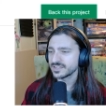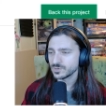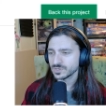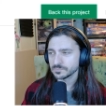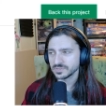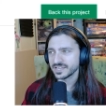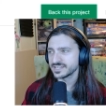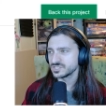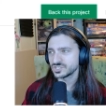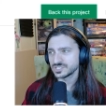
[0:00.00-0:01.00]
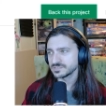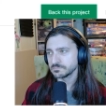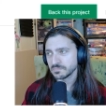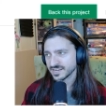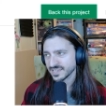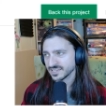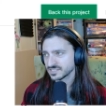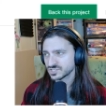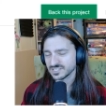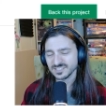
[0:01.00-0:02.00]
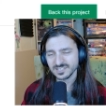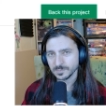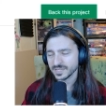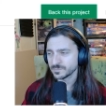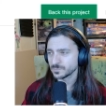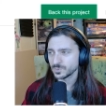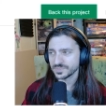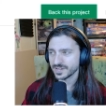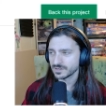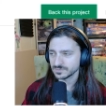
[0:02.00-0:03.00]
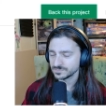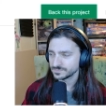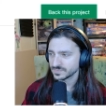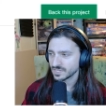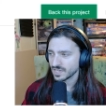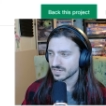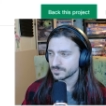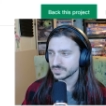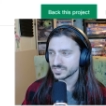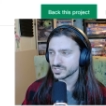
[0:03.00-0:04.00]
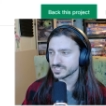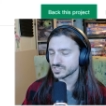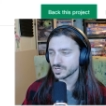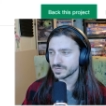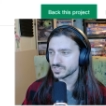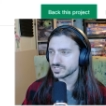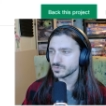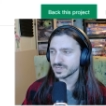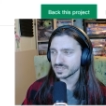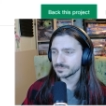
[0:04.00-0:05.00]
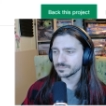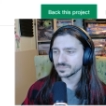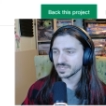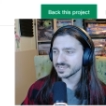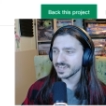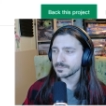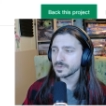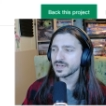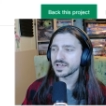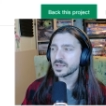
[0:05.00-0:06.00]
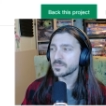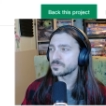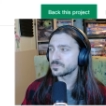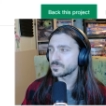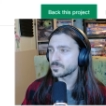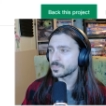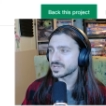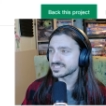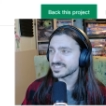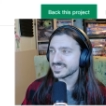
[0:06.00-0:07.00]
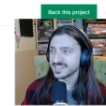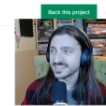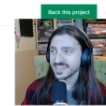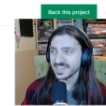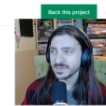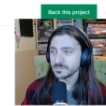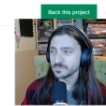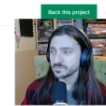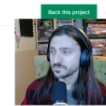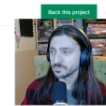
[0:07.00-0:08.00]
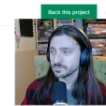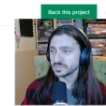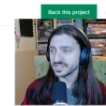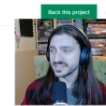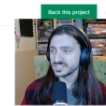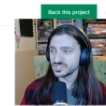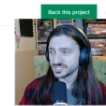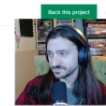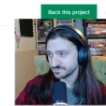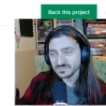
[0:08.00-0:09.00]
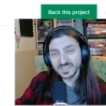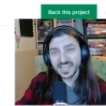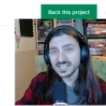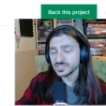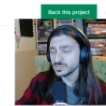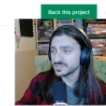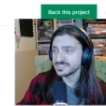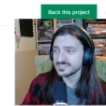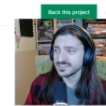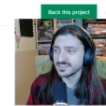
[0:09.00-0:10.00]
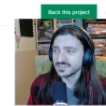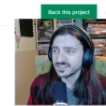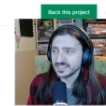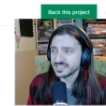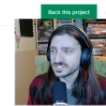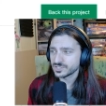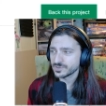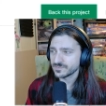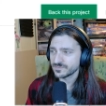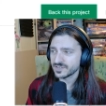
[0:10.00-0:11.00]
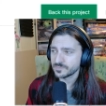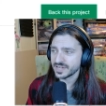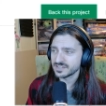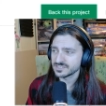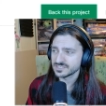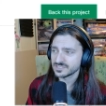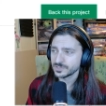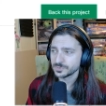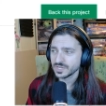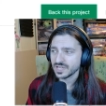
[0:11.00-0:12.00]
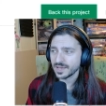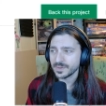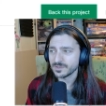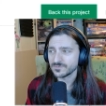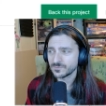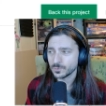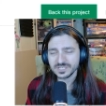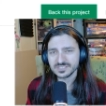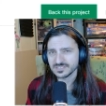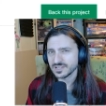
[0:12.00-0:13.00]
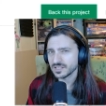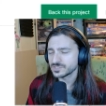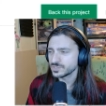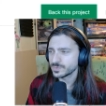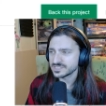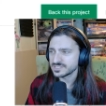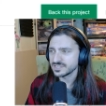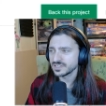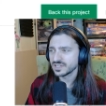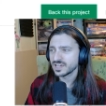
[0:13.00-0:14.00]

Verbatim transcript: and you can pledge money just a little bit without uh, pledging so much that you get a, a game. But the game pledge, as you can see, is thirty-five pounds, so about forty-six dollars U S D.